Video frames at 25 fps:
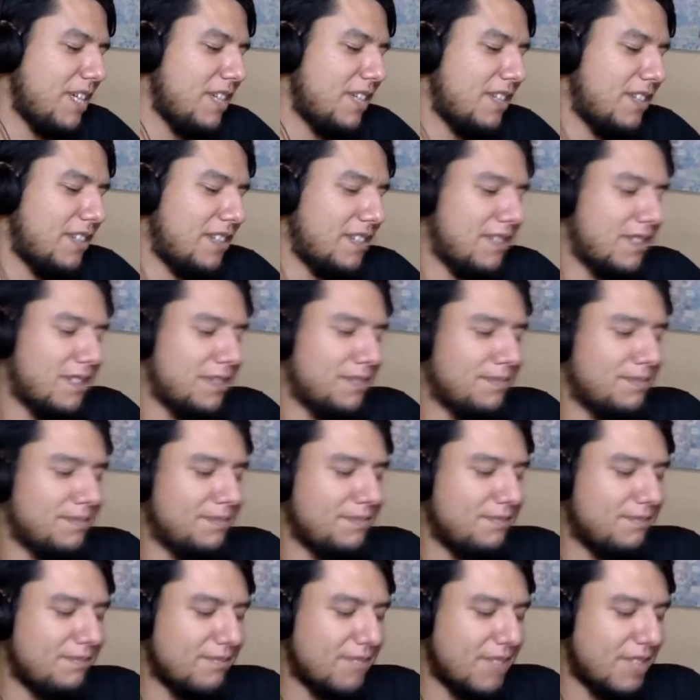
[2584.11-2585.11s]
and
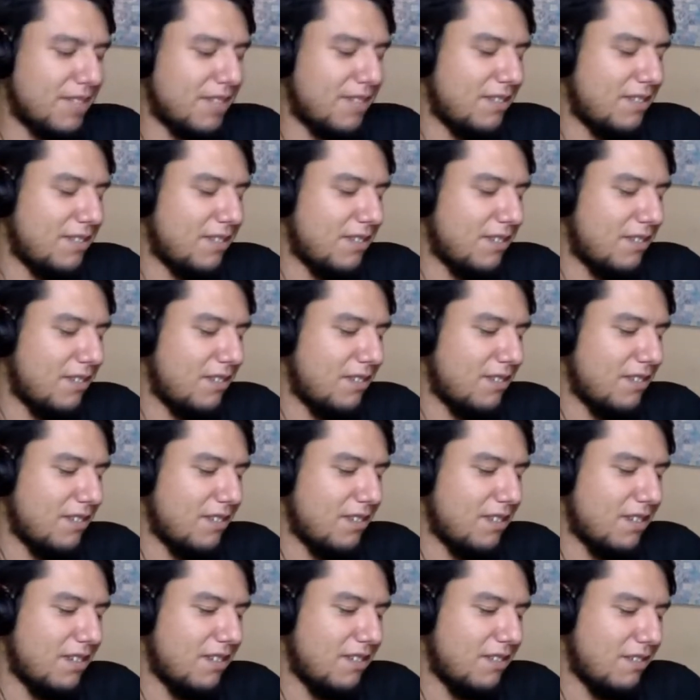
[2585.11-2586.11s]
I sell these
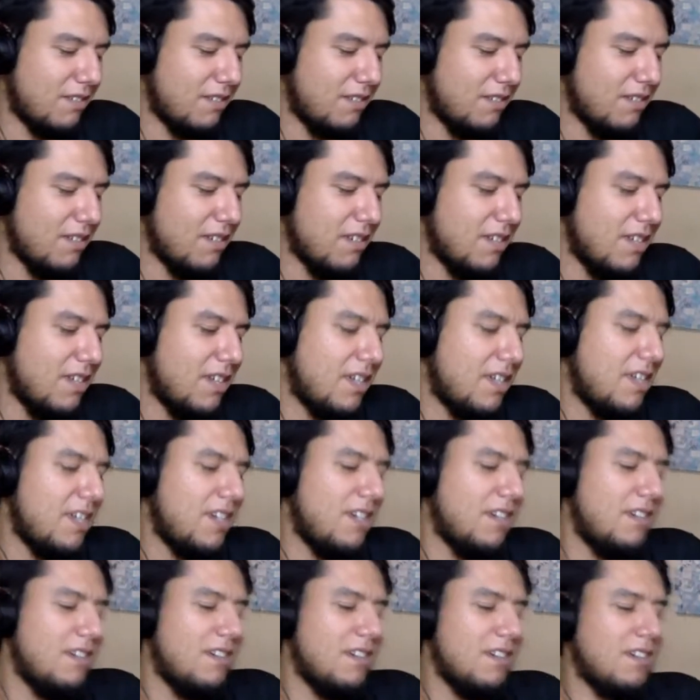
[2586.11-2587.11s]
on Etsy.
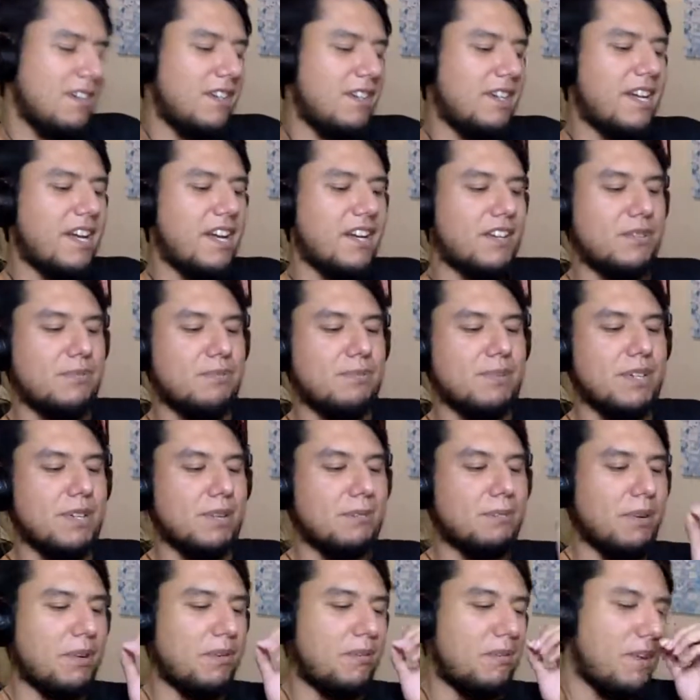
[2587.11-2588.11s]
You can catch me
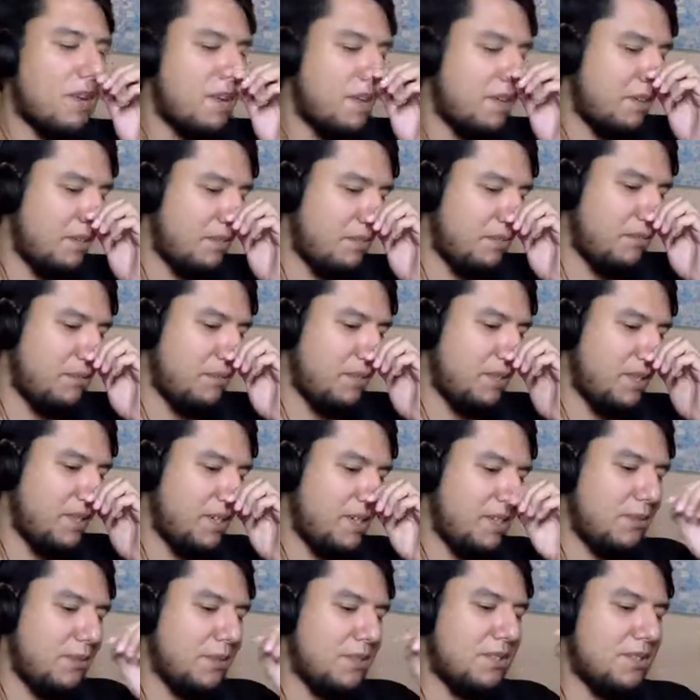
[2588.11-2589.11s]
on my Reddit,
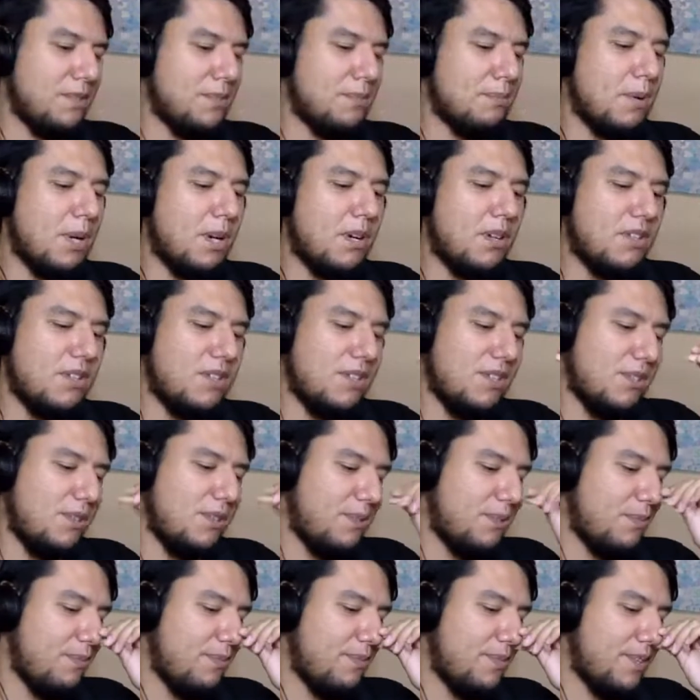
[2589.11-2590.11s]
which is
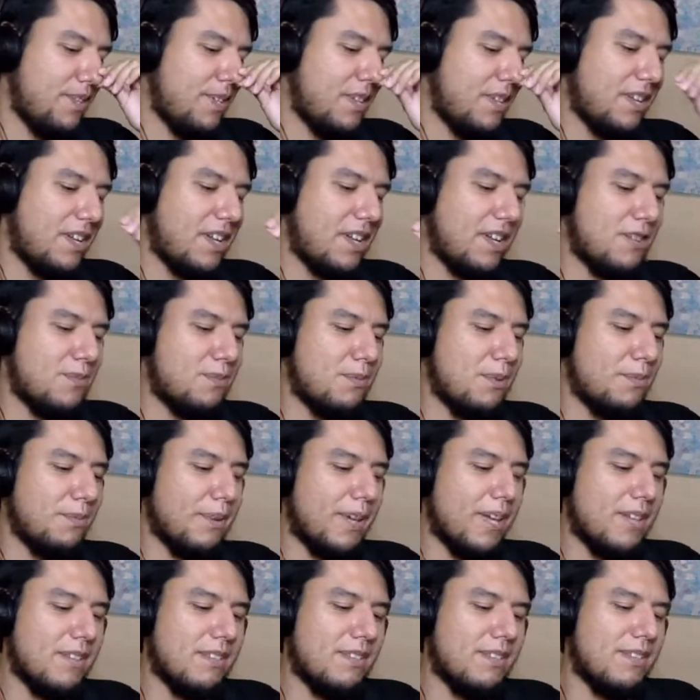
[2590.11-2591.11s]
Bergio. You can catch me on
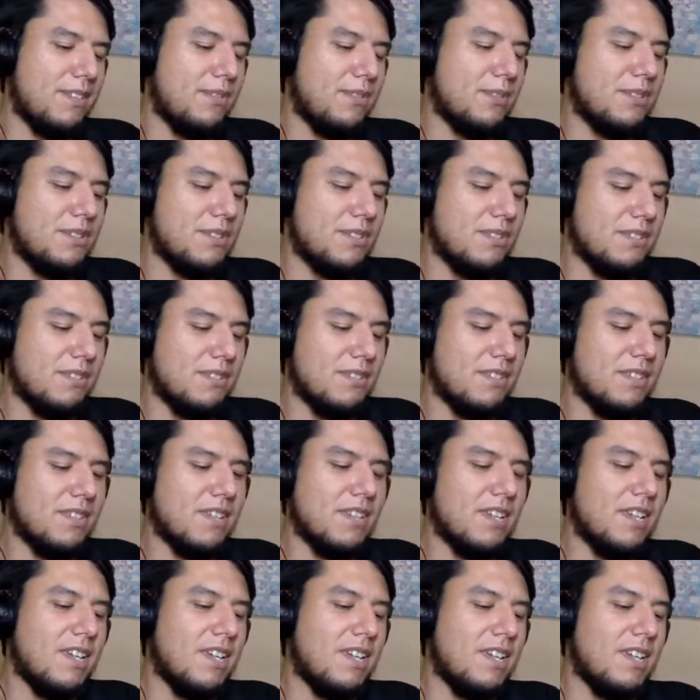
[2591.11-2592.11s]
my Etsy, which is
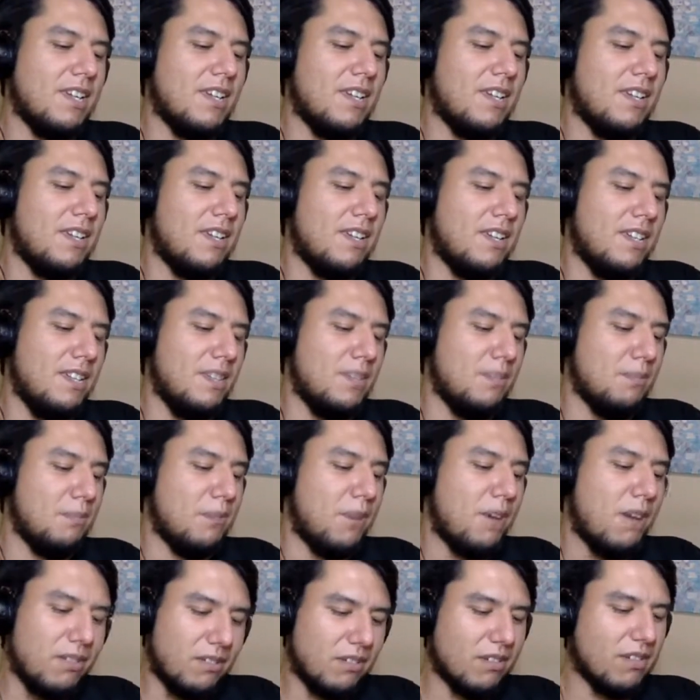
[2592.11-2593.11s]
the
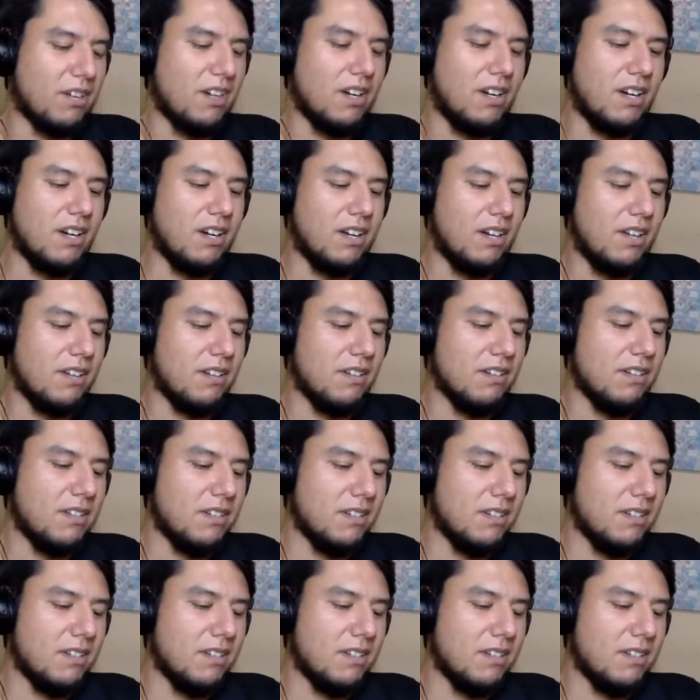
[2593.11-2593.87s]
Modern Guy,